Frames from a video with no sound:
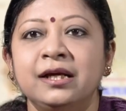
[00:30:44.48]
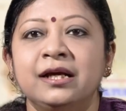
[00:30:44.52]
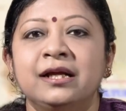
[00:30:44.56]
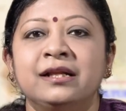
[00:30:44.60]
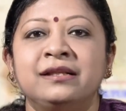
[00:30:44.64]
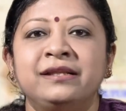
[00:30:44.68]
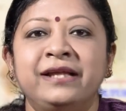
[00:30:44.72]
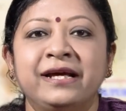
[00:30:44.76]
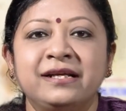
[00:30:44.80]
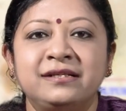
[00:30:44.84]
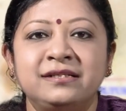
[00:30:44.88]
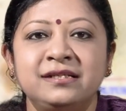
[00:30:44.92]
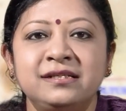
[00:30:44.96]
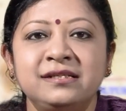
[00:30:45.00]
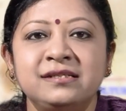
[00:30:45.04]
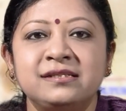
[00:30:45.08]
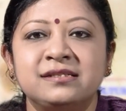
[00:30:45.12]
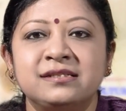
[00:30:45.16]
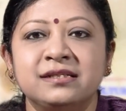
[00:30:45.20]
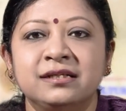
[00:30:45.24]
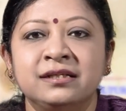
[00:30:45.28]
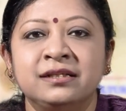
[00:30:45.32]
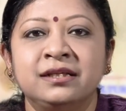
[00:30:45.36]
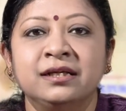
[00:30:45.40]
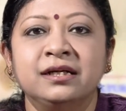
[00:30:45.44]
that
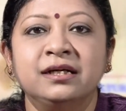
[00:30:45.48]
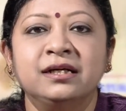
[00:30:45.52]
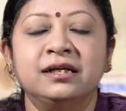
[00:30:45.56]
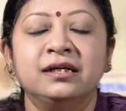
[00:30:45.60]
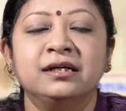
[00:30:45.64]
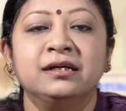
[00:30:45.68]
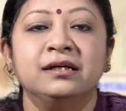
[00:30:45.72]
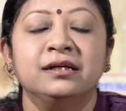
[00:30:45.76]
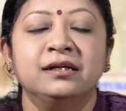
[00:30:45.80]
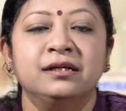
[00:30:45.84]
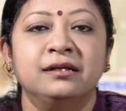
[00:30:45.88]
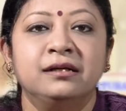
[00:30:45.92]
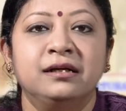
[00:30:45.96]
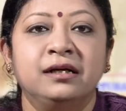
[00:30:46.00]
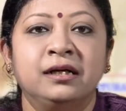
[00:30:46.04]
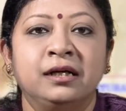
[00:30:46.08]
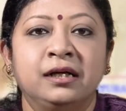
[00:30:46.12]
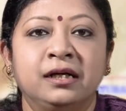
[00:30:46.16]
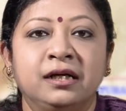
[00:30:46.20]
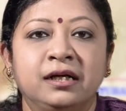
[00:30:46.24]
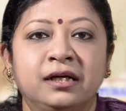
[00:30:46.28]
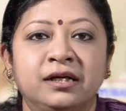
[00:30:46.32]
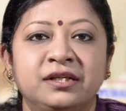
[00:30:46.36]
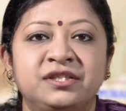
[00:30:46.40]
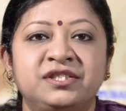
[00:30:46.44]
is the
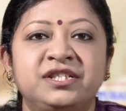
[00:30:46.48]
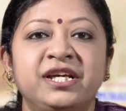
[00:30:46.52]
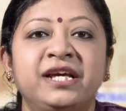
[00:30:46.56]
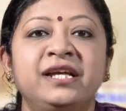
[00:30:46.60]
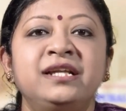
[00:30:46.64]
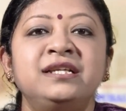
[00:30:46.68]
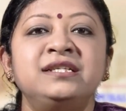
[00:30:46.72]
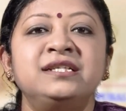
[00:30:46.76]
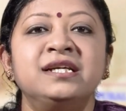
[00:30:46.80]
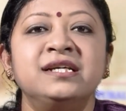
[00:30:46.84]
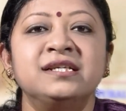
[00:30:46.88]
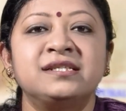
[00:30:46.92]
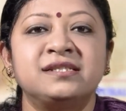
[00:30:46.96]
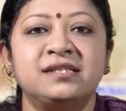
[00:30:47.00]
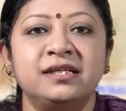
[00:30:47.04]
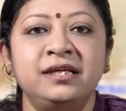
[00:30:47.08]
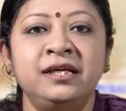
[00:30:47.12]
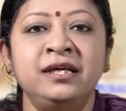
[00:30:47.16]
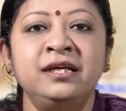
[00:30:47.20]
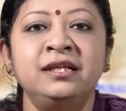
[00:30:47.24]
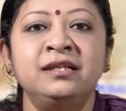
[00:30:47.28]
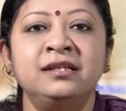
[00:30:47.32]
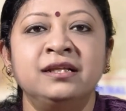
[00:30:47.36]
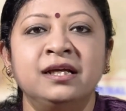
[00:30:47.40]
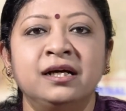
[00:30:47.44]
changes
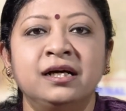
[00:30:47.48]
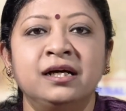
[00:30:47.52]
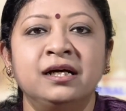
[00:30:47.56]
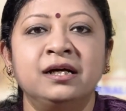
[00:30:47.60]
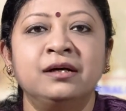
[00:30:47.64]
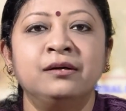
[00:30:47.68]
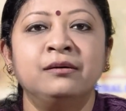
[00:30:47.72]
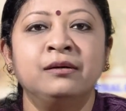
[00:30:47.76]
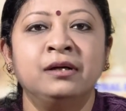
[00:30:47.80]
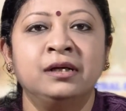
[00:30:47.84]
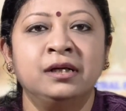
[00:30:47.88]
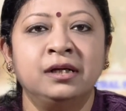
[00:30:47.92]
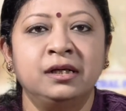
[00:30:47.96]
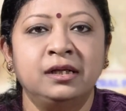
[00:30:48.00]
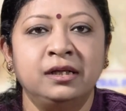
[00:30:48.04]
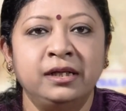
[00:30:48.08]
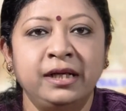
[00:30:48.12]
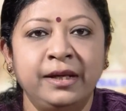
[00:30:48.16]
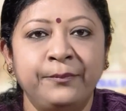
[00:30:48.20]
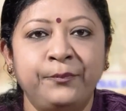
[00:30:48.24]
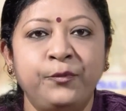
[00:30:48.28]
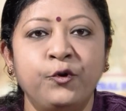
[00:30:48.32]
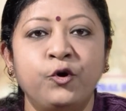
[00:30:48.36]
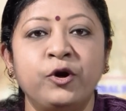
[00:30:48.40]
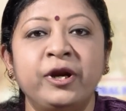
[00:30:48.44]
in the
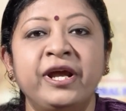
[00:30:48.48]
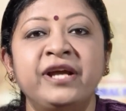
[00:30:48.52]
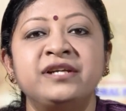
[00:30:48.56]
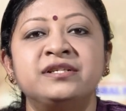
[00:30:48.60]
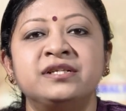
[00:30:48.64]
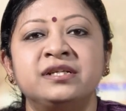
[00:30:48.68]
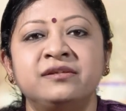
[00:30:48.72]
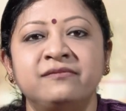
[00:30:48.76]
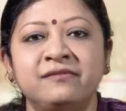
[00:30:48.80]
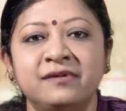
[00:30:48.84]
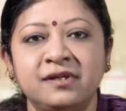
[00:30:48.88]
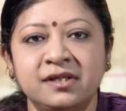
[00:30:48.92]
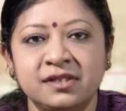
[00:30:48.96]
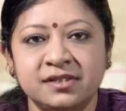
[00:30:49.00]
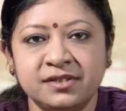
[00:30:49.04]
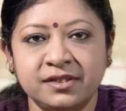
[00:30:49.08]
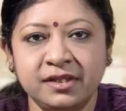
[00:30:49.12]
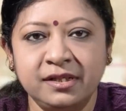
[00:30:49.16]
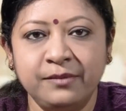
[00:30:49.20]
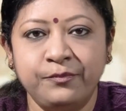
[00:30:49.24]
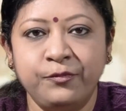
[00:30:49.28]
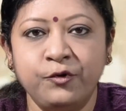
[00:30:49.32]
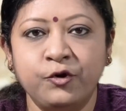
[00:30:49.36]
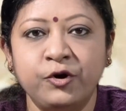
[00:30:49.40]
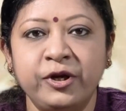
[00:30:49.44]
repo rate, reverse
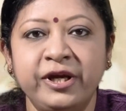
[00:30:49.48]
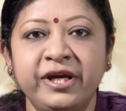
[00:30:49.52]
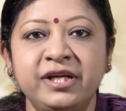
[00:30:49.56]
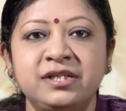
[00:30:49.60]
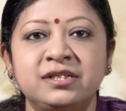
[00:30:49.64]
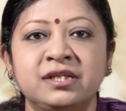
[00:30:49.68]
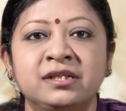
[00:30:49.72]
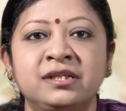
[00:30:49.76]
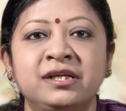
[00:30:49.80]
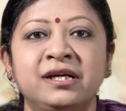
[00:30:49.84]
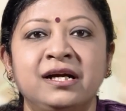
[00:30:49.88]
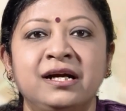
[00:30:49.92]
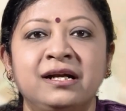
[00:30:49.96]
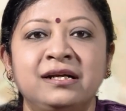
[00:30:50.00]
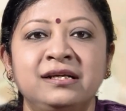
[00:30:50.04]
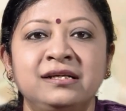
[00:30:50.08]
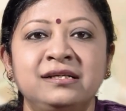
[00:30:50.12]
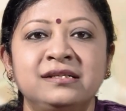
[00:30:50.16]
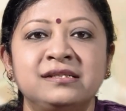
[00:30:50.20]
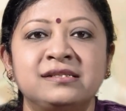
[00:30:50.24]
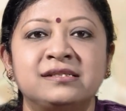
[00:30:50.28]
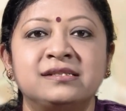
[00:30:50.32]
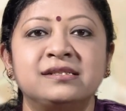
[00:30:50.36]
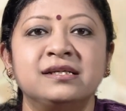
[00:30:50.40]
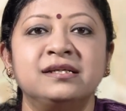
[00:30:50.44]
repo rate, there
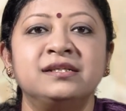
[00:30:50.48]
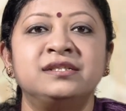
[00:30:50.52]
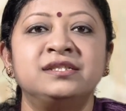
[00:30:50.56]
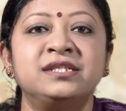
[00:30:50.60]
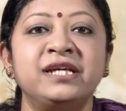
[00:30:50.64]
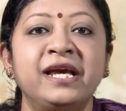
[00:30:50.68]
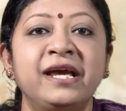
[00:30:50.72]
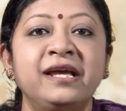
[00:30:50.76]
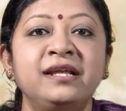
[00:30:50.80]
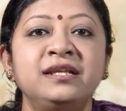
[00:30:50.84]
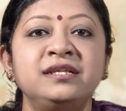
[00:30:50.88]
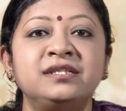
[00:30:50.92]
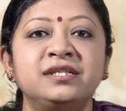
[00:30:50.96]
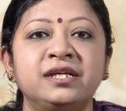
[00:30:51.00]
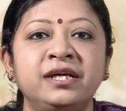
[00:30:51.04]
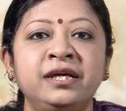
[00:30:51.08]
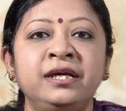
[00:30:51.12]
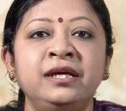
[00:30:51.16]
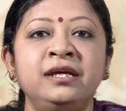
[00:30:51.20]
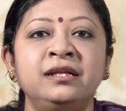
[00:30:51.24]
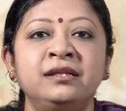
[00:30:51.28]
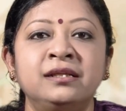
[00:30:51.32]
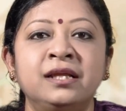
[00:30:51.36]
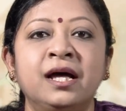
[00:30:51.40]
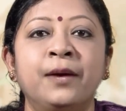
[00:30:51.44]
is change
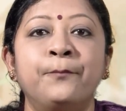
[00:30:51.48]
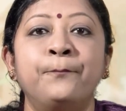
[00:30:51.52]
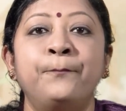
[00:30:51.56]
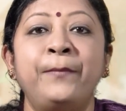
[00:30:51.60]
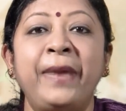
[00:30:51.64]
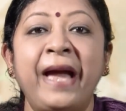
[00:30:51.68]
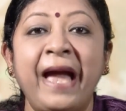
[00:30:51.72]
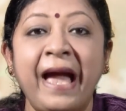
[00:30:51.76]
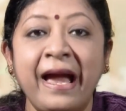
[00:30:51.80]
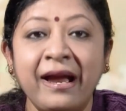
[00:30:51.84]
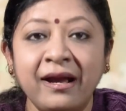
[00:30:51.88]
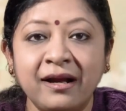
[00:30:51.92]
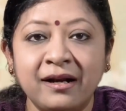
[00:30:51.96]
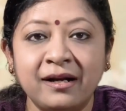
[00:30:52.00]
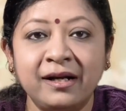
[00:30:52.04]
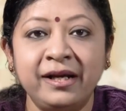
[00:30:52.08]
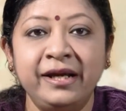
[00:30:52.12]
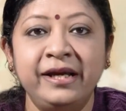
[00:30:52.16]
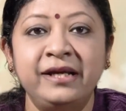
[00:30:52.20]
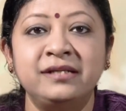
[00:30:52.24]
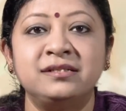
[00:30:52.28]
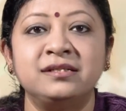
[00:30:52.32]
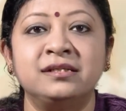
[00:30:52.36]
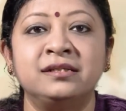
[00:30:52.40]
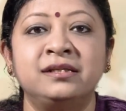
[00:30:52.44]
in the bank
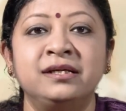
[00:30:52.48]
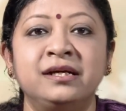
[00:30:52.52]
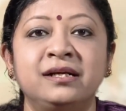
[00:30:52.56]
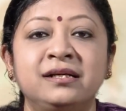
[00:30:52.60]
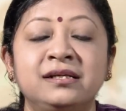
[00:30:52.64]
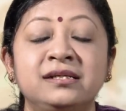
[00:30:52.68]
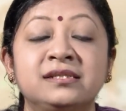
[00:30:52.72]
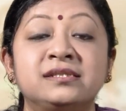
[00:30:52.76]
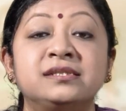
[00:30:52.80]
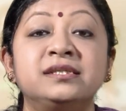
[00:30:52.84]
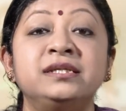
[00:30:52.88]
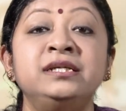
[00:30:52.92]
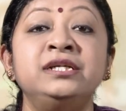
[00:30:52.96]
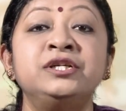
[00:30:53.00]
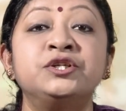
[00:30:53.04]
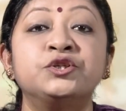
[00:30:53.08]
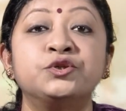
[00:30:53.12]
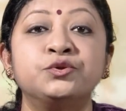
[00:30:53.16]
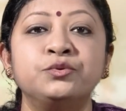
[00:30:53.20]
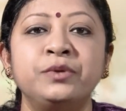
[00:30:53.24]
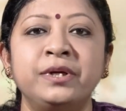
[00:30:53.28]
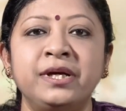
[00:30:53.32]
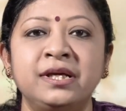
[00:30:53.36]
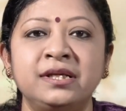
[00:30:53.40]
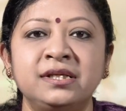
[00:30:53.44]
rate, there is
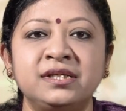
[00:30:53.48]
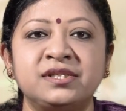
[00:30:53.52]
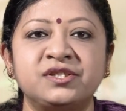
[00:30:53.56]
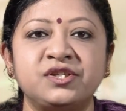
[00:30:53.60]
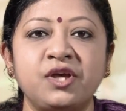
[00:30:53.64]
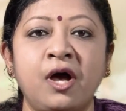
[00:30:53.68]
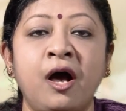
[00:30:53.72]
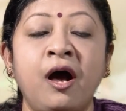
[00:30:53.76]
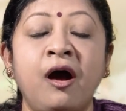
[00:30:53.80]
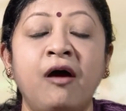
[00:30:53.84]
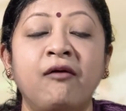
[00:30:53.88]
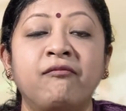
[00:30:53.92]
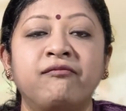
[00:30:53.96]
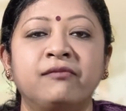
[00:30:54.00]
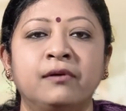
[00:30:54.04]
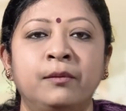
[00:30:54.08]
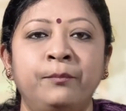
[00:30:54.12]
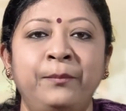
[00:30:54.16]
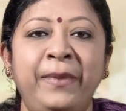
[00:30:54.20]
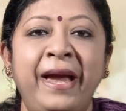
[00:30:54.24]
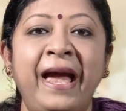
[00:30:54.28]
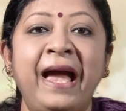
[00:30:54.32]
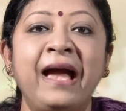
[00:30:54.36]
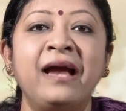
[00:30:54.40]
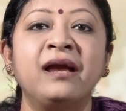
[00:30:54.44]
issuance of
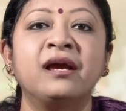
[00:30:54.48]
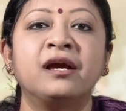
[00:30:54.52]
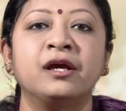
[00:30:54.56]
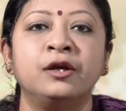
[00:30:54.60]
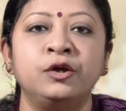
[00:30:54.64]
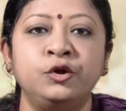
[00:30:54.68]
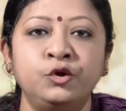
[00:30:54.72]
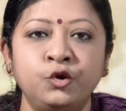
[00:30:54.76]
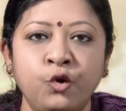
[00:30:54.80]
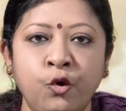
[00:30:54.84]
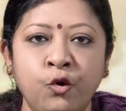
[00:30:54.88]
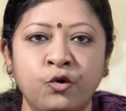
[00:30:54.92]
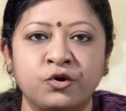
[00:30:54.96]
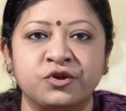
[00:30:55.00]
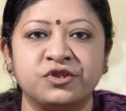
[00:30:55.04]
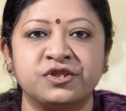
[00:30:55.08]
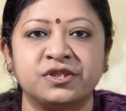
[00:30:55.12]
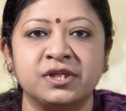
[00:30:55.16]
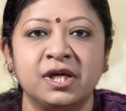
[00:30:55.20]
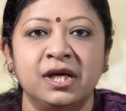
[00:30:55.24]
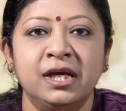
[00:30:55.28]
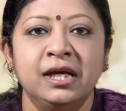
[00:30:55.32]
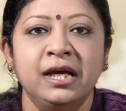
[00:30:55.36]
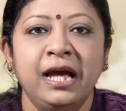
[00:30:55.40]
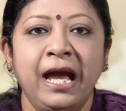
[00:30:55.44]
bank notes,
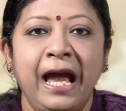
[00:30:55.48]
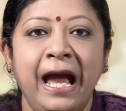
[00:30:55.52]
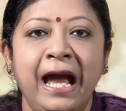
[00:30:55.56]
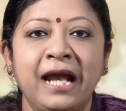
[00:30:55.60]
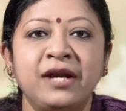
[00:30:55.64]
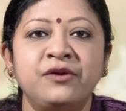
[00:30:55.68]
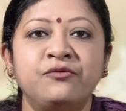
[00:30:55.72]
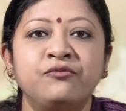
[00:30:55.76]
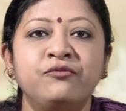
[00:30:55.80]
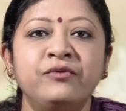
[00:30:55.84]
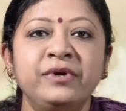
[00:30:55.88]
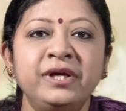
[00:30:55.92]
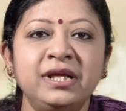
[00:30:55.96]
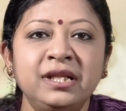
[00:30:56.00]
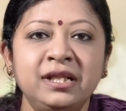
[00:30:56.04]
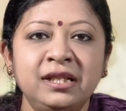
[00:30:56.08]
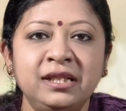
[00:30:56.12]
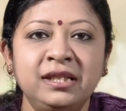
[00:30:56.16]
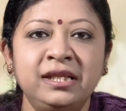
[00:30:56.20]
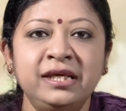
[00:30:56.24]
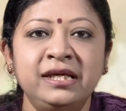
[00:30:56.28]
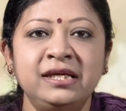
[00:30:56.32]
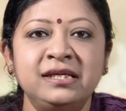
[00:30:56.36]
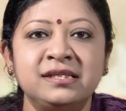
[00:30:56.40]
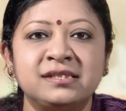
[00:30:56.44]
and
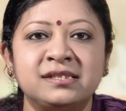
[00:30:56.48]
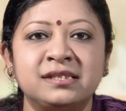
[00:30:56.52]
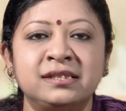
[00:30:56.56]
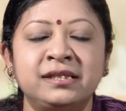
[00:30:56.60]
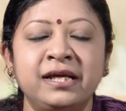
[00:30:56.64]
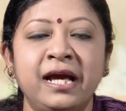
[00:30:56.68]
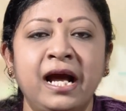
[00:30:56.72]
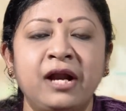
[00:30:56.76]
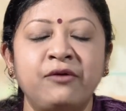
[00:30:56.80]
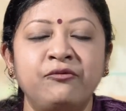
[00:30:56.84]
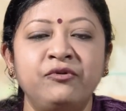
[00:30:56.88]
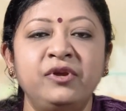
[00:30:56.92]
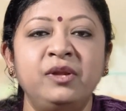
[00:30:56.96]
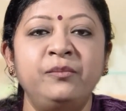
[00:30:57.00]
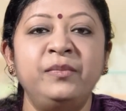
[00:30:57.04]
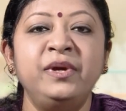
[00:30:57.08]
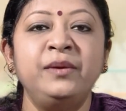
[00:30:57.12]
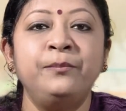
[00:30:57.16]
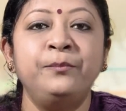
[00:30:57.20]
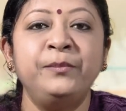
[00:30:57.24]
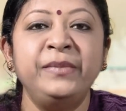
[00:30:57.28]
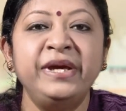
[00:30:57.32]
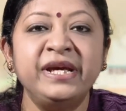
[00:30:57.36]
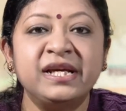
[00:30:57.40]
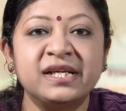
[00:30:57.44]
with this there will be
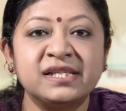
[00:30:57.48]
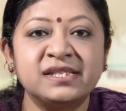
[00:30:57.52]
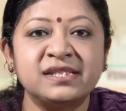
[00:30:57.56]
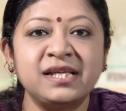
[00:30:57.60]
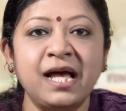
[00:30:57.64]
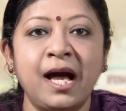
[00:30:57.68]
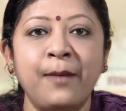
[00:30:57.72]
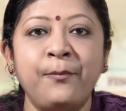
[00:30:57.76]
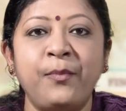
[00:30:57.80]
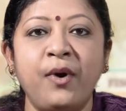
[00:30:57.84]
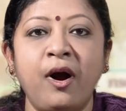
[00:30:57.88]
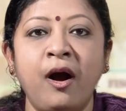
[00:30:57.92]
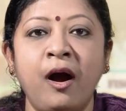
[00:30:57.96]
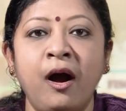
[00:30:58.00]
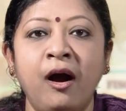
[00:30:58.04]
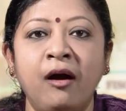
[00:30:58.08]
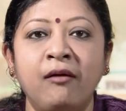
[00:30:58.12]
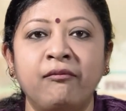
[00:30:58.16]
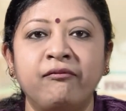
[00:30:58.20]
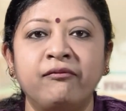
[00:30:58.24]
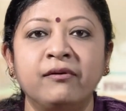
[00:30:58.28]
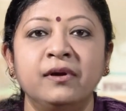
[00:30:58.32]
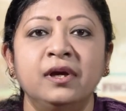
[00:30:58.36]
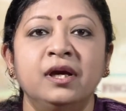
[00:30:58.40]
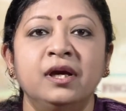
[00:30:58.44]
mix up of